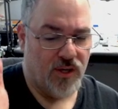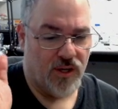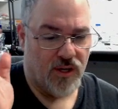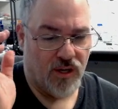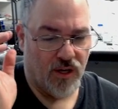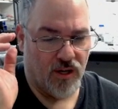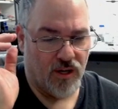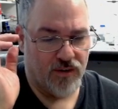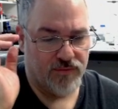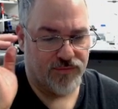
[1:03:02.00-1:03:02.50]

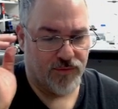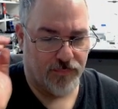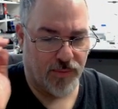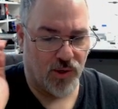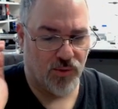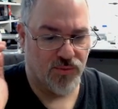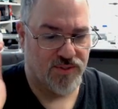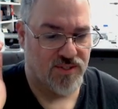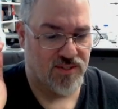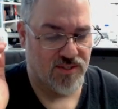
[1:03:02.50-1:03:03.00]
for
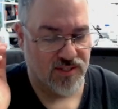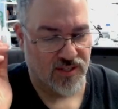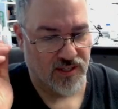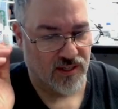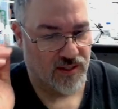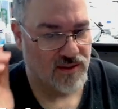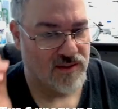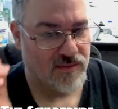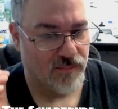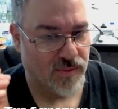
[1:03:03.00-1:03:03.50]
Bones
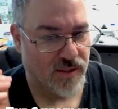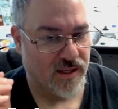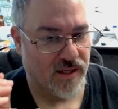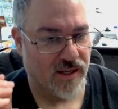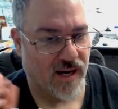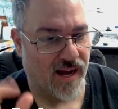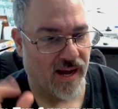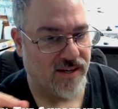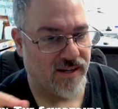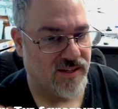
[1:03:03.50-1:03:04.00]
6, but
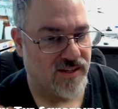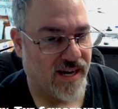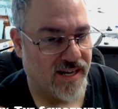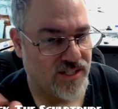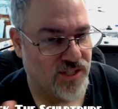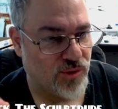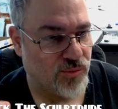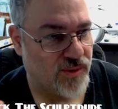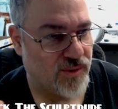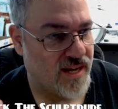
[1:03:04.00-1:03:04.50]
I
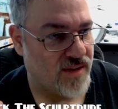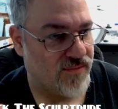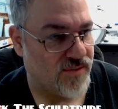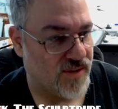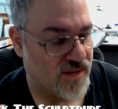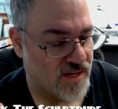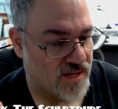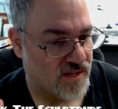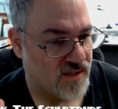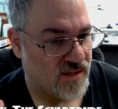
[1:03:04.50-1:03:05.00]
don't have
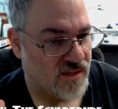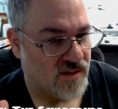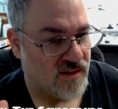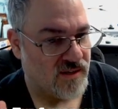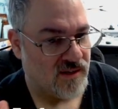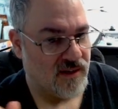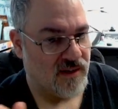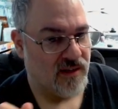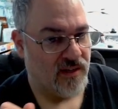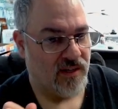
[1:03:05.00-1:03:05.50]
any,
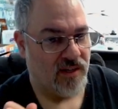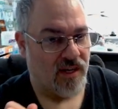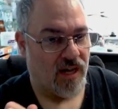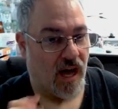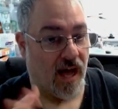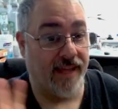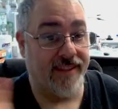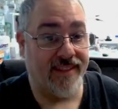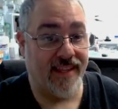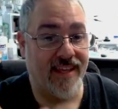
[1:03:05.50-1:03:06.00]

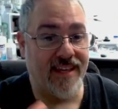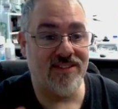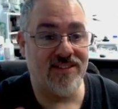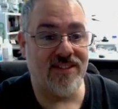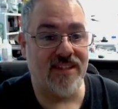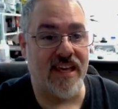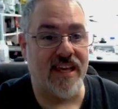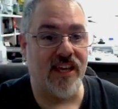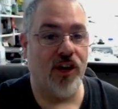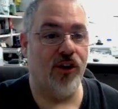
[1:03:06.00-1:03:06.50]
unless
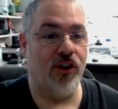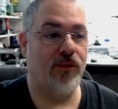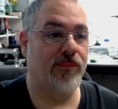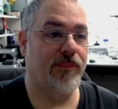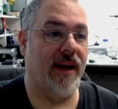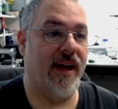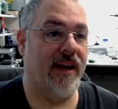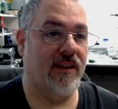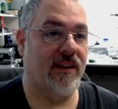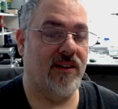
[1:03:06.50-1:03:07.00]
they go
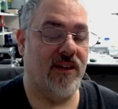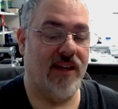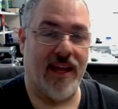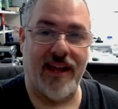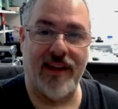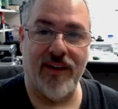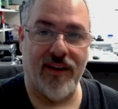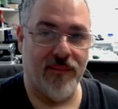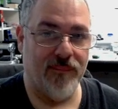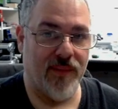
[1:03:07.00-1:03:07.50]
back.
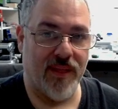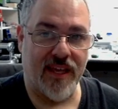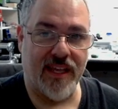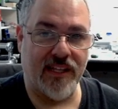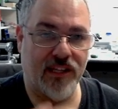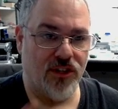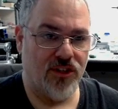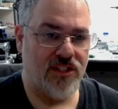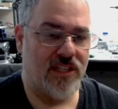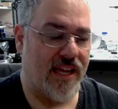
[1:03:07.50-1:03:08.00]
It
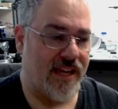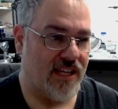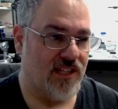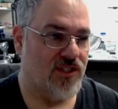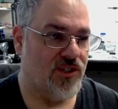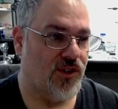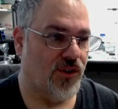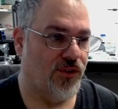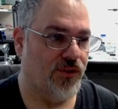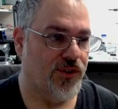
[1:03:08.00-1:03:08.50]
looks like
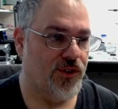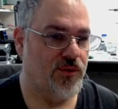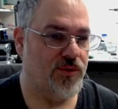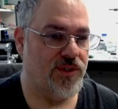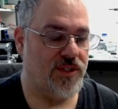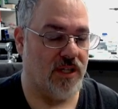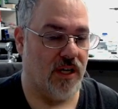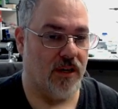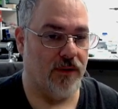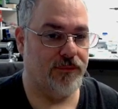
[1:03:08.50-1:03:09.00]
it's all new
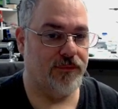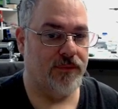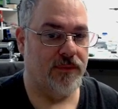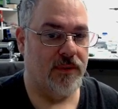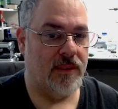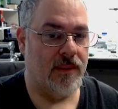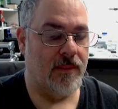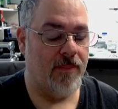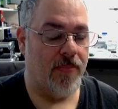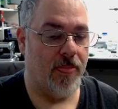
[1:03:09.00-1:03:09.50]
stuff,
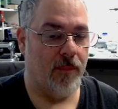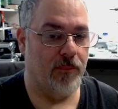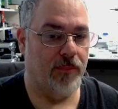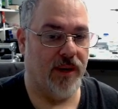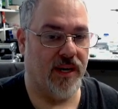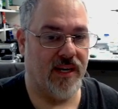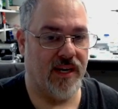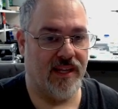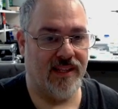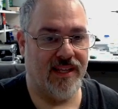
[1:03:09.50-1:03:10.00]

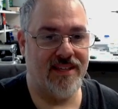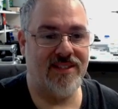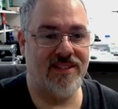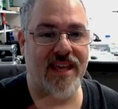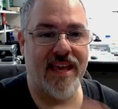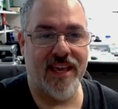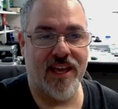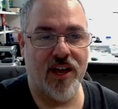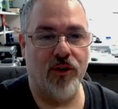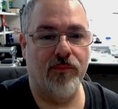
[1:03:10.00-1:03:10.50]
but unless
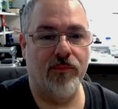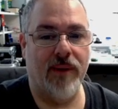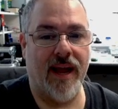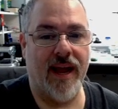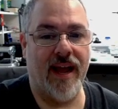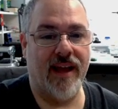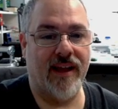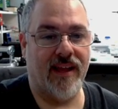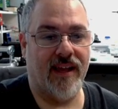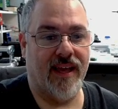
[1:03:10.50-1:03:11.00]
they go
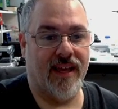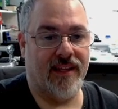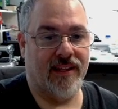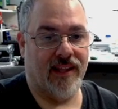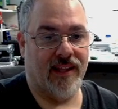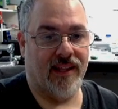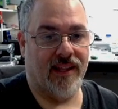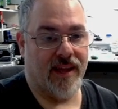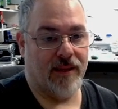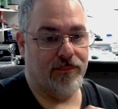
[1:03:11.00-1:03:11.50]
back and
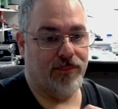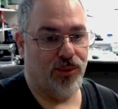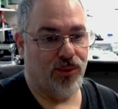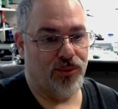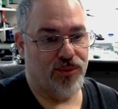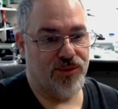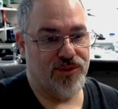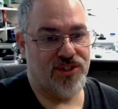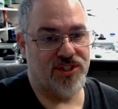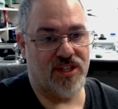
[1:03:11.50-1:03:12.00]
like
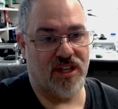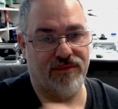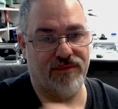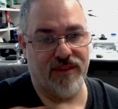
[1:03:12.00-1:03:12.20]
pull stuff